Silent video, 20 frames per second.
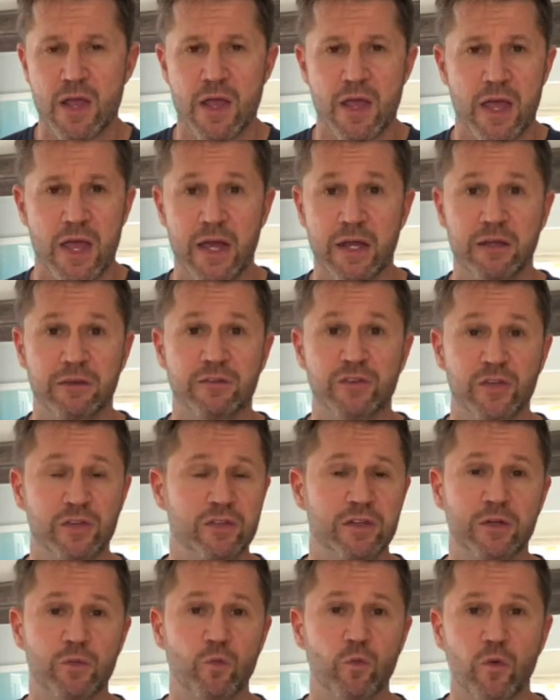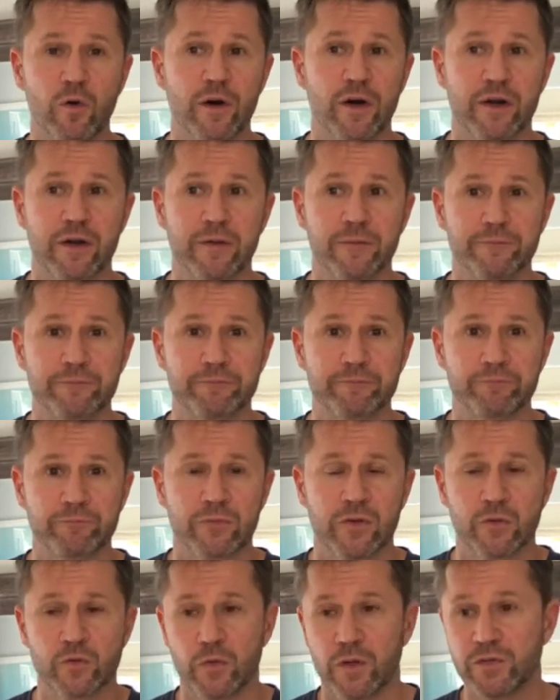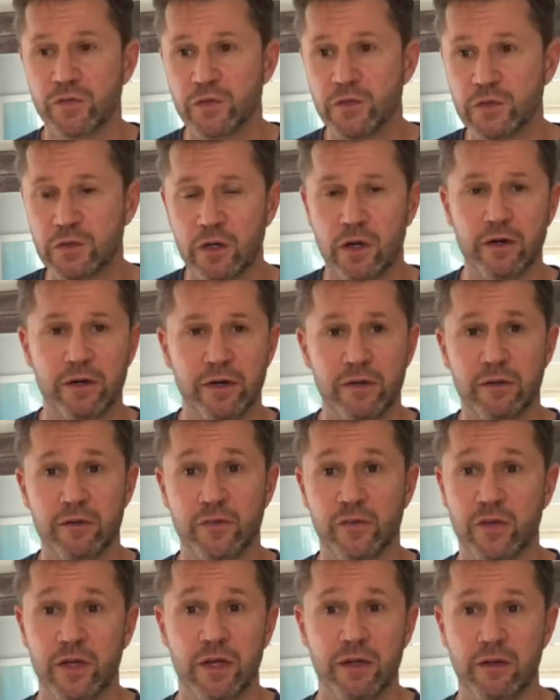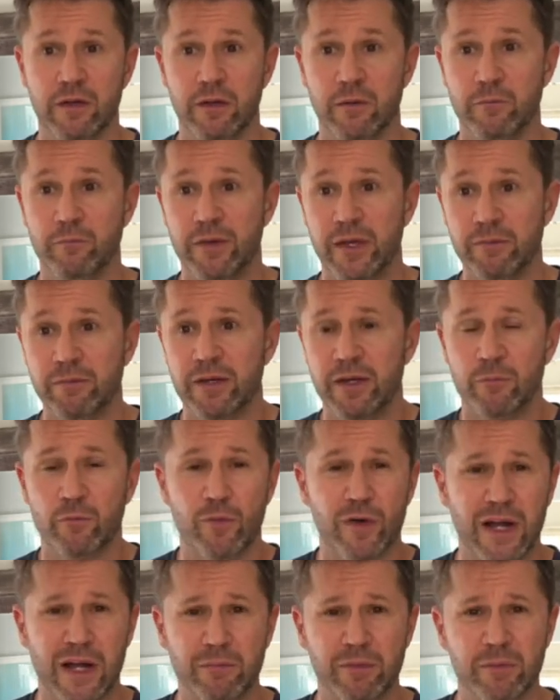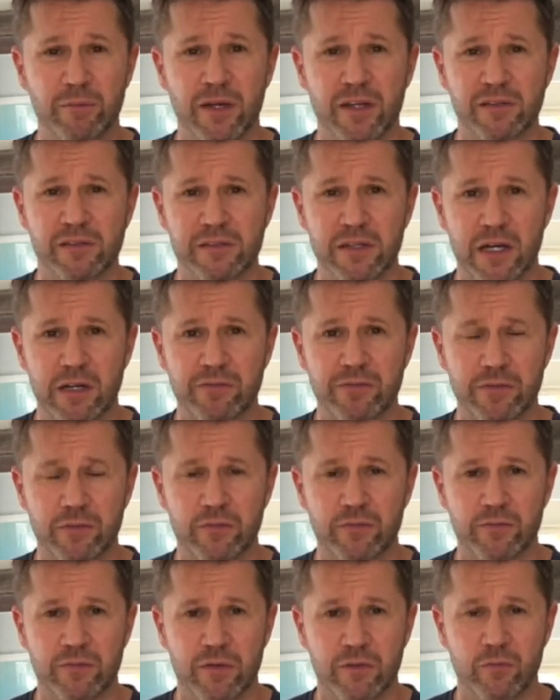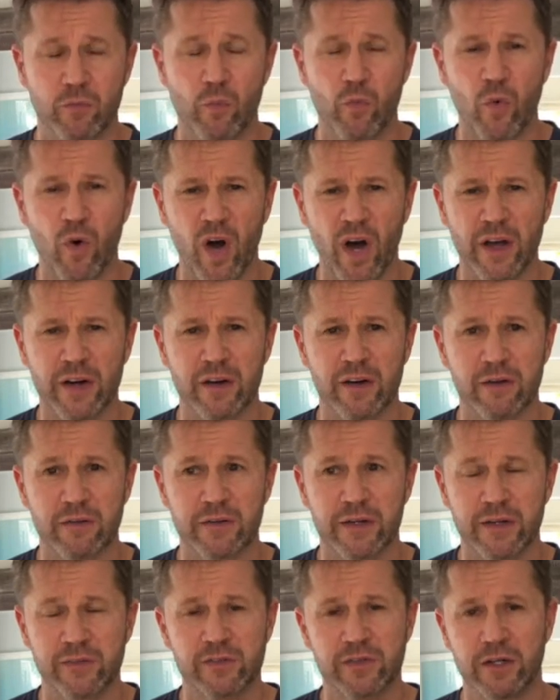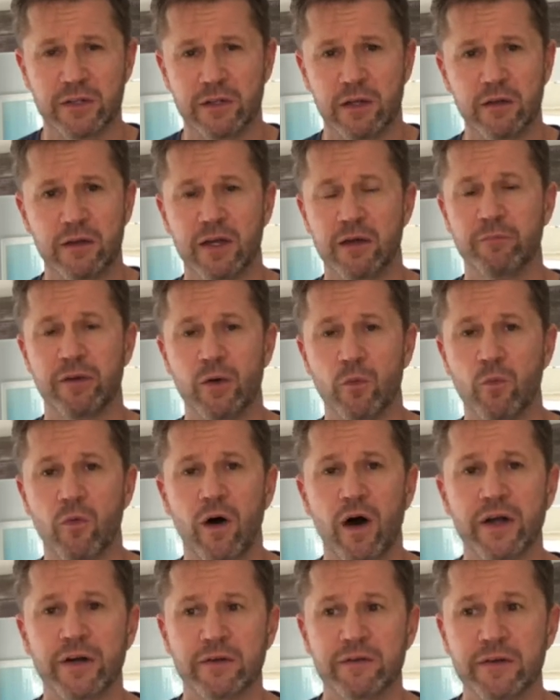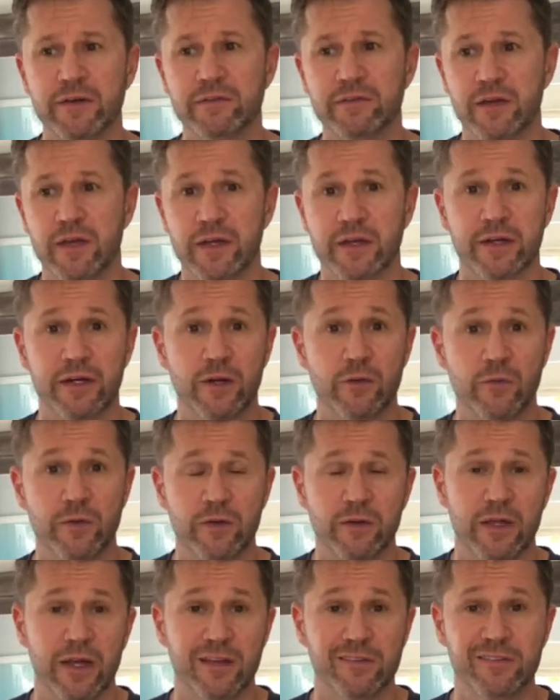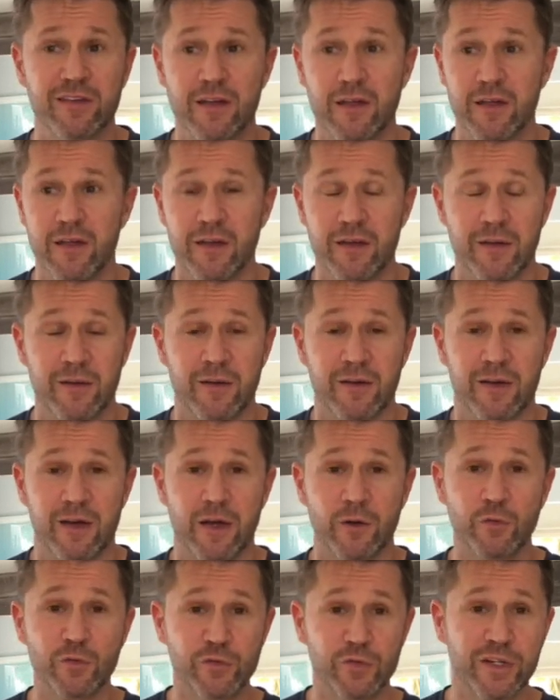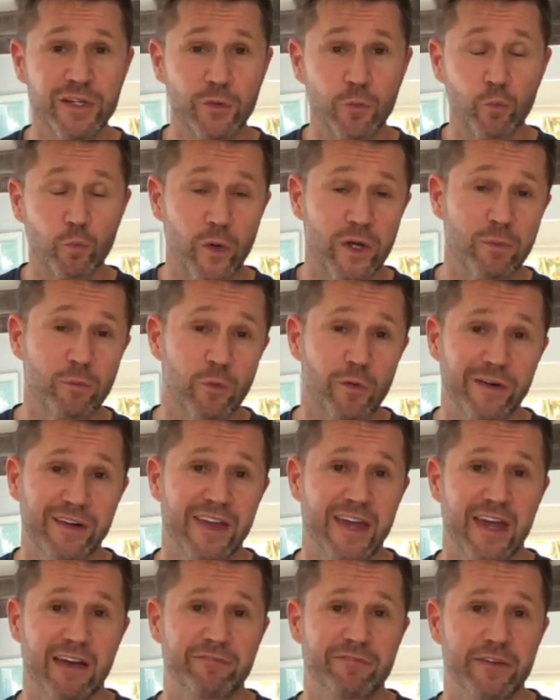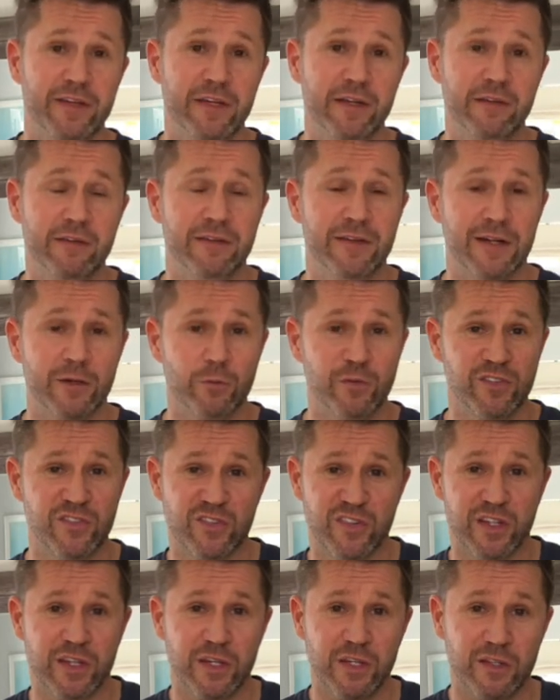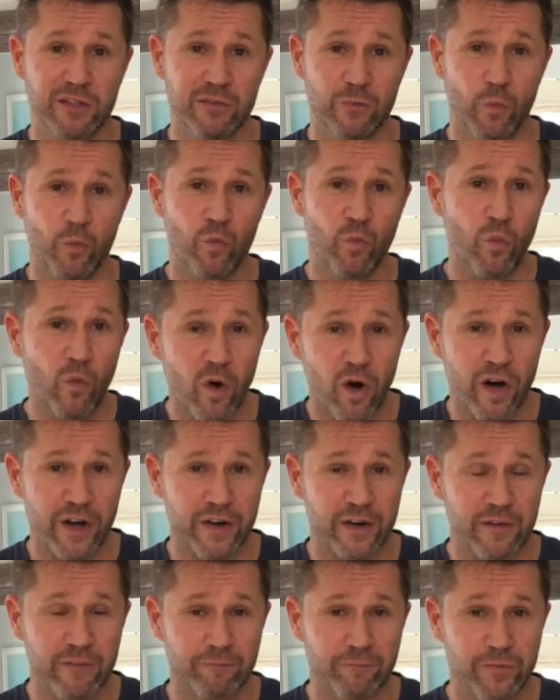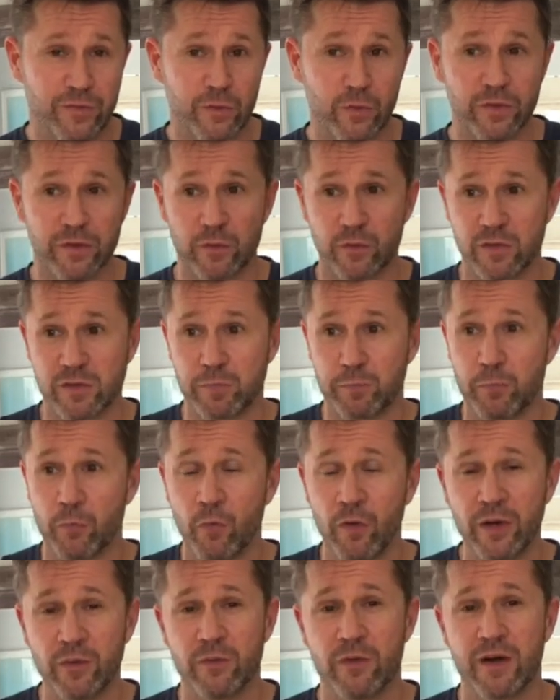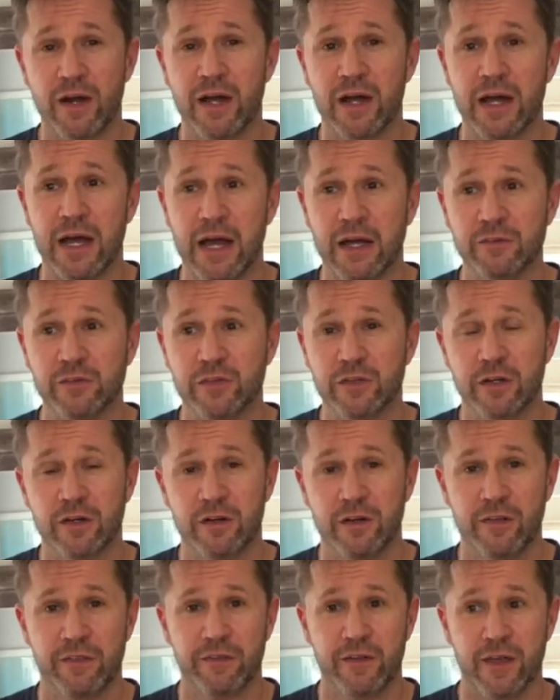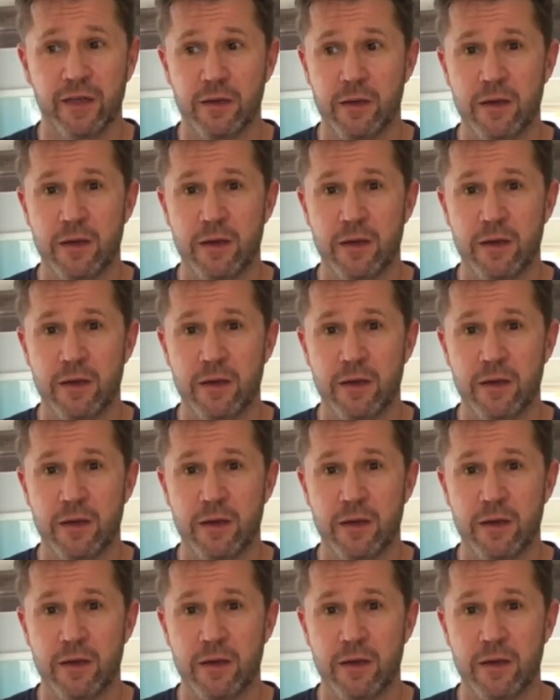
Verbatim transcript: and it just didn't work. So I started to say, maybe I'm robbing myself of water. And I started to look at my water intake, and I realized I was drinking way more caffeine than I was drinking water. So there was a point where I started to think,